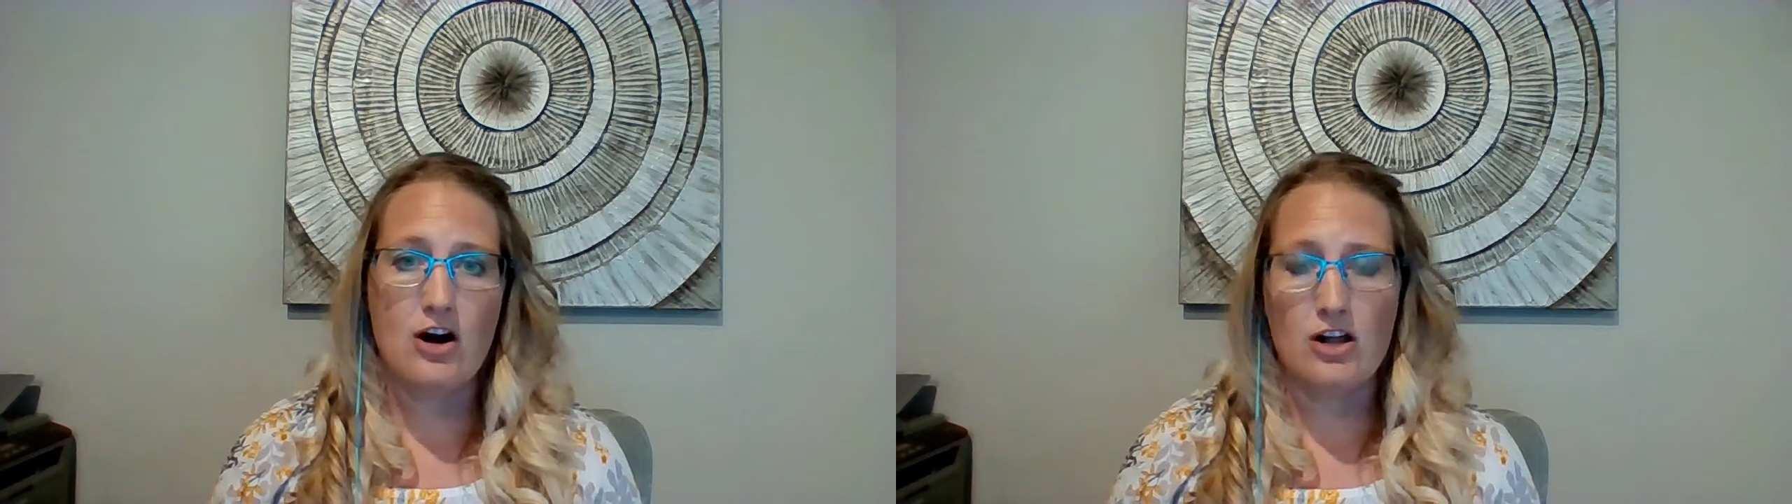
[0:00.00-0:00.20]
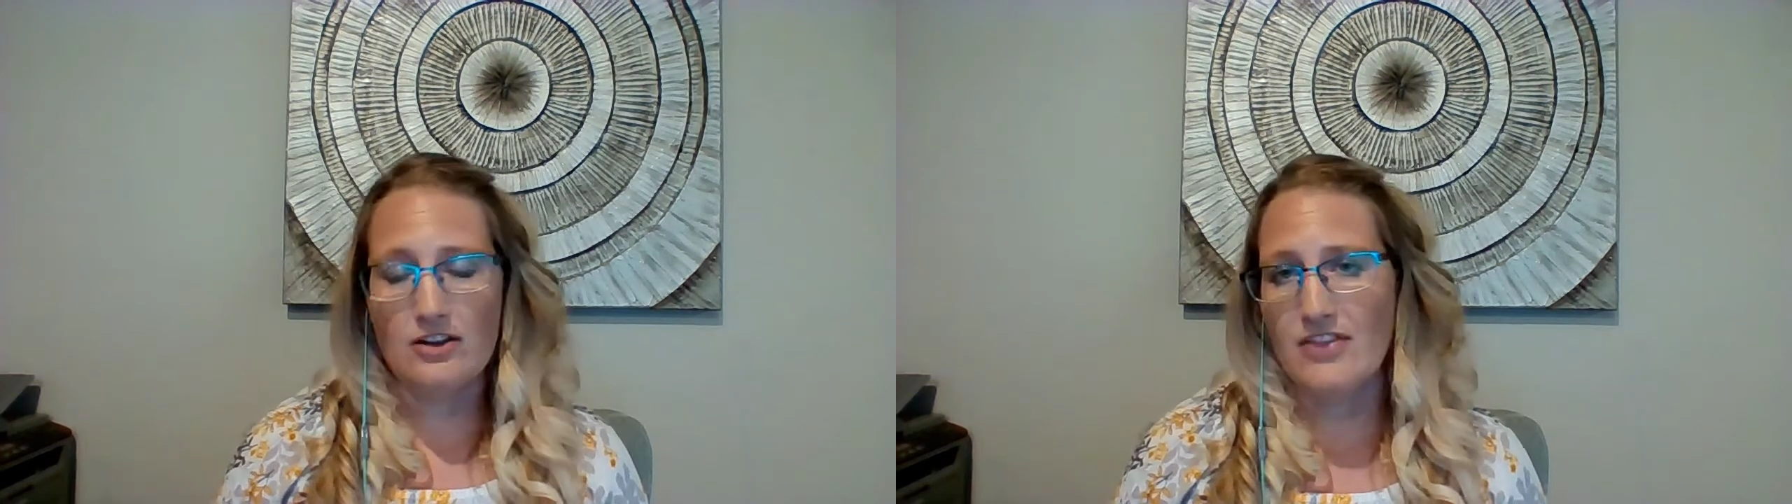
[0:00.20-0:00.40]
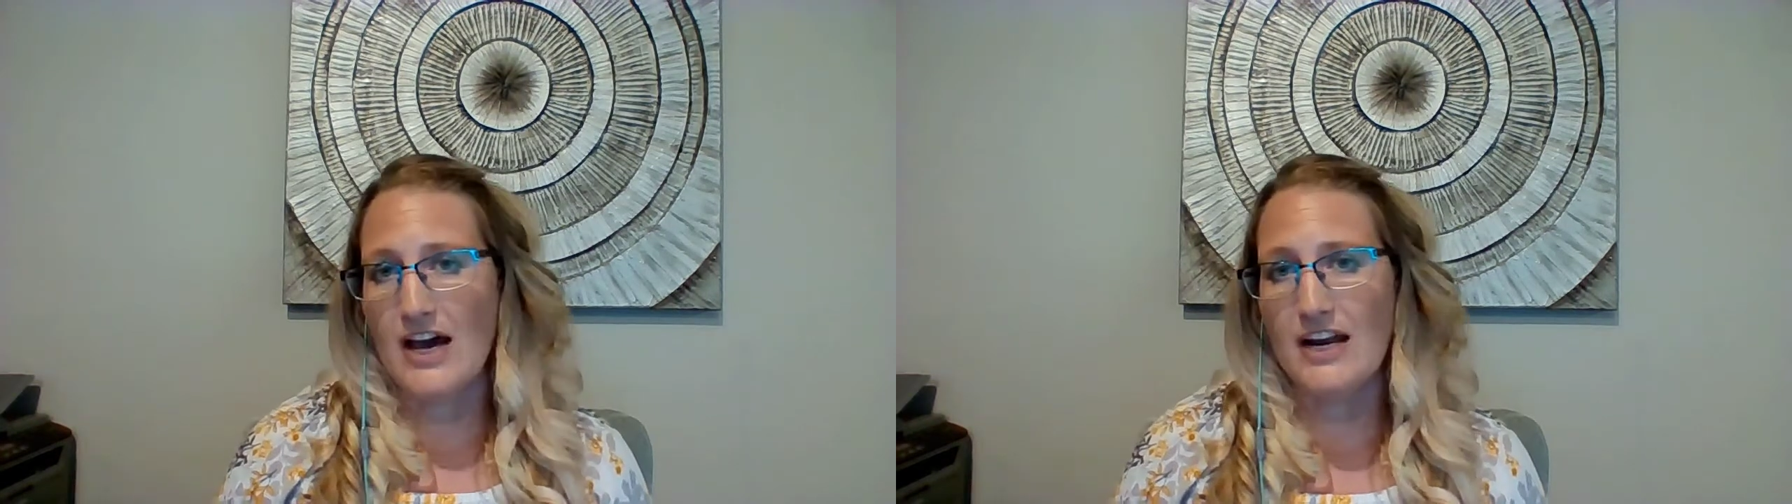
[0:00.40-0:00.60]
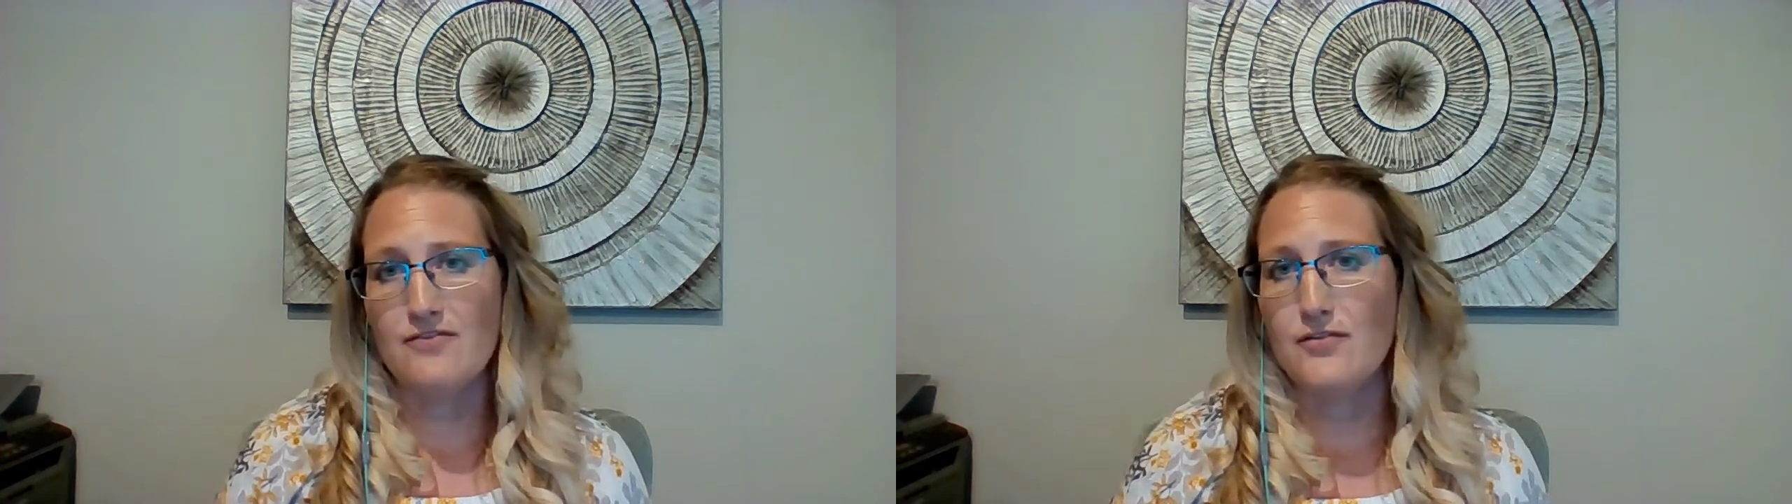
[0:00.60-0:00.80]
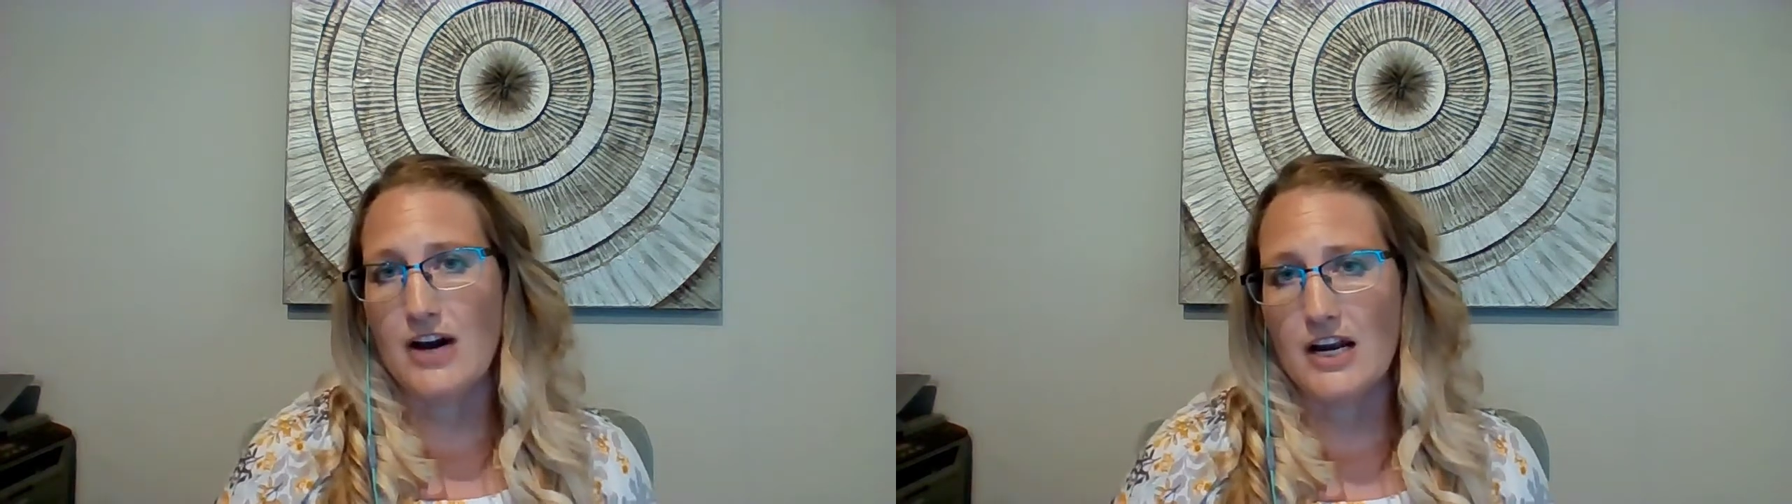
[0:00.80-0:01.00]
all of that if
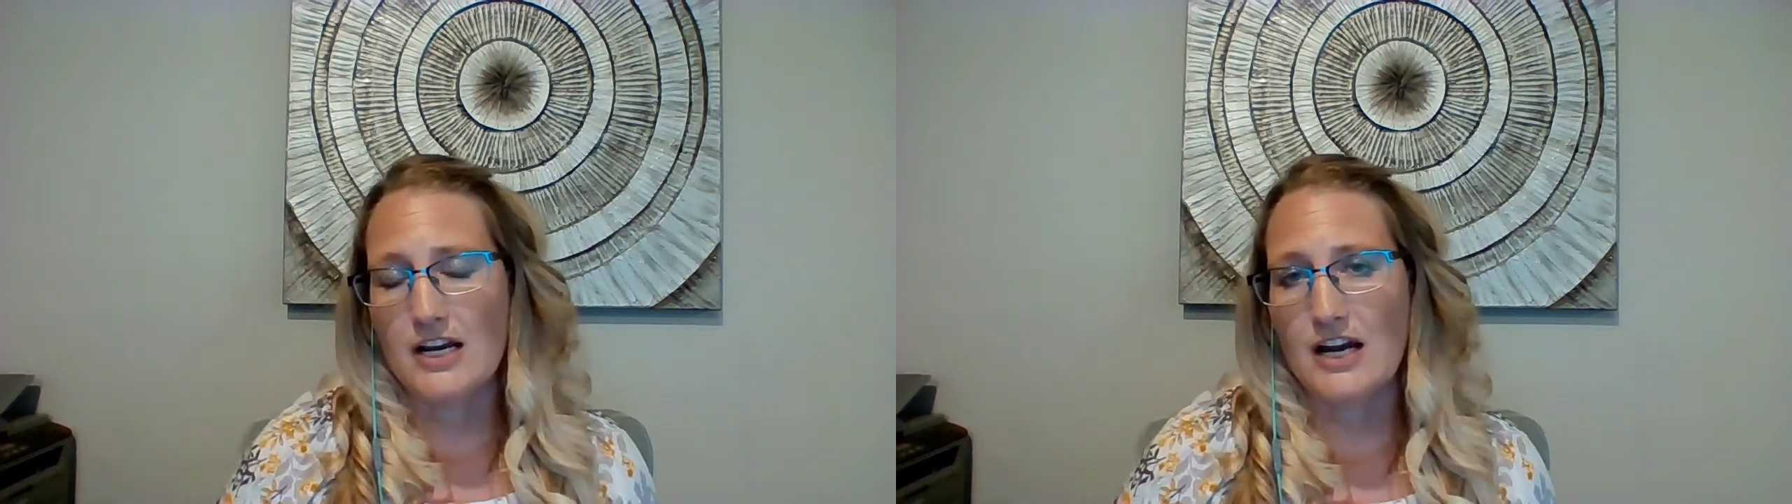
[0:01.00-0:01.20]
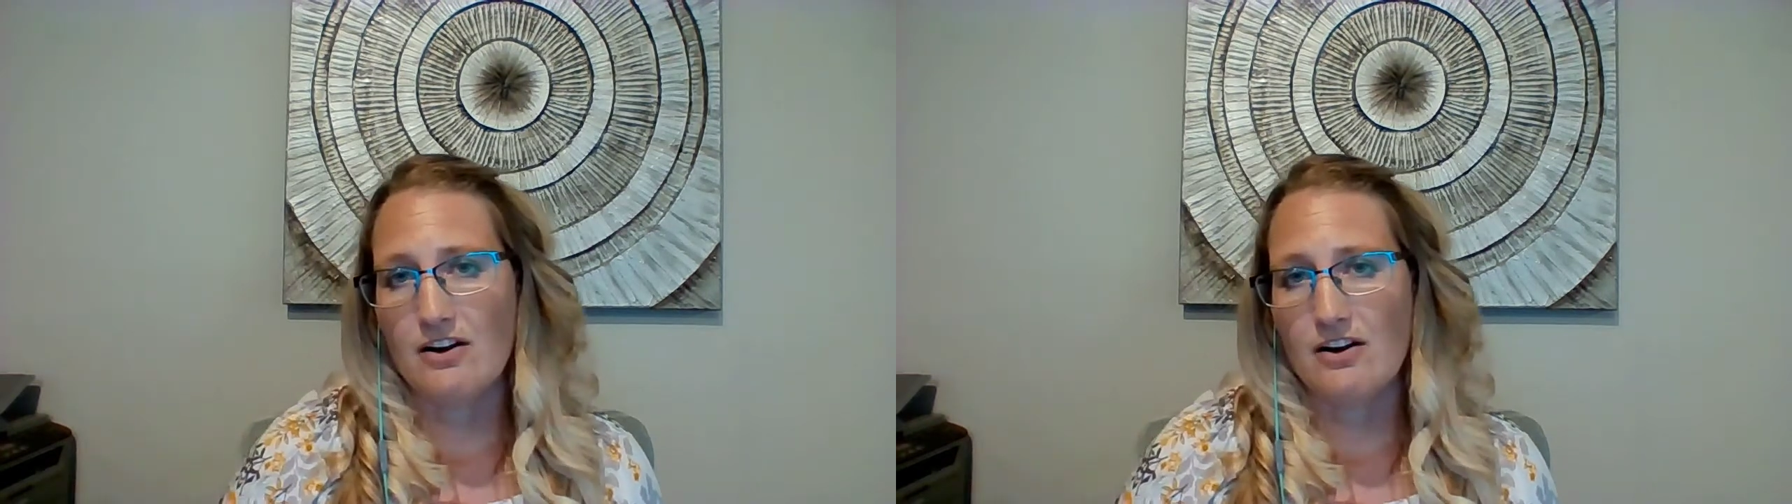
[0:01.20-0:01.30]
you've kind of got